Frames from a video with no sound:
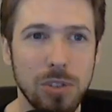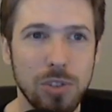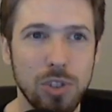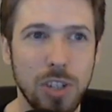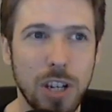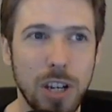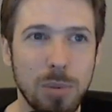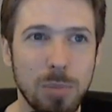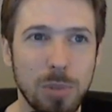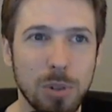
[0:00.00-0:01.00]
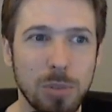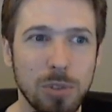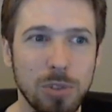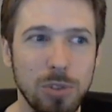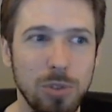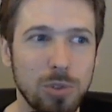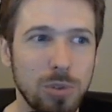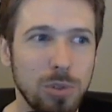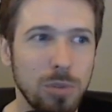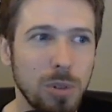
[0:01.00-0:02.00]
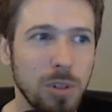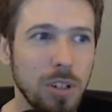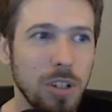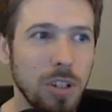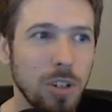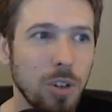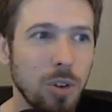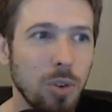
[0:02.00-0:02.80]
shop and pick up this new troop called